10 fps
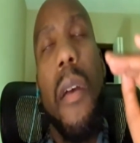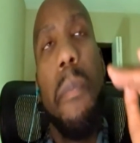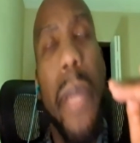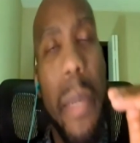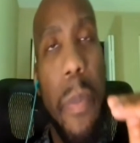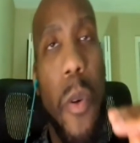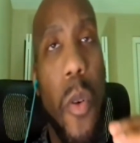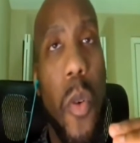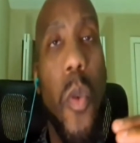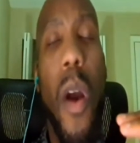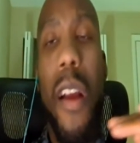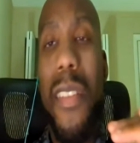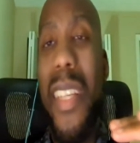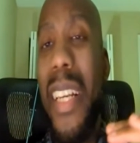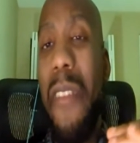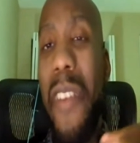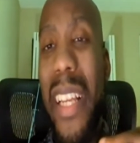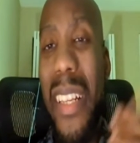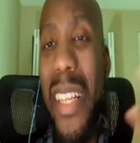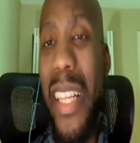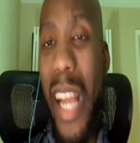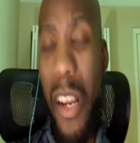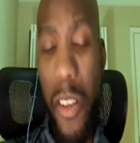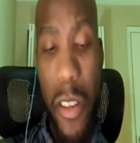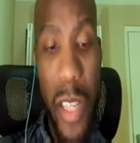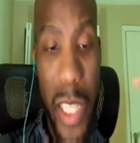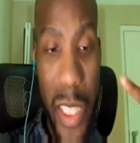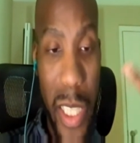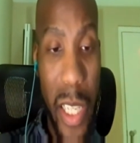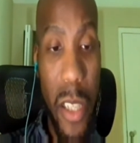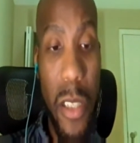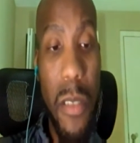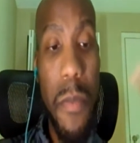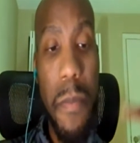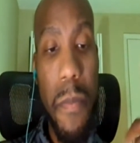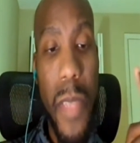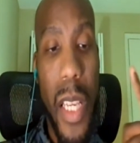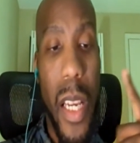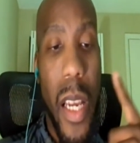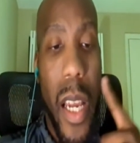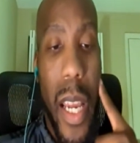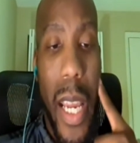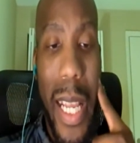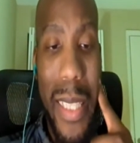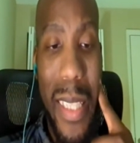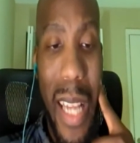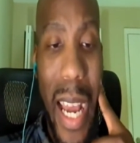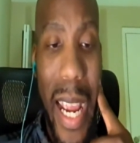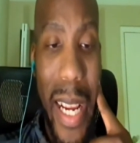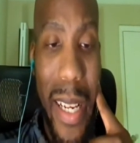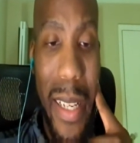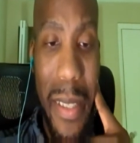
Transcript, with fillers: people who are significantly younger and legal, it's like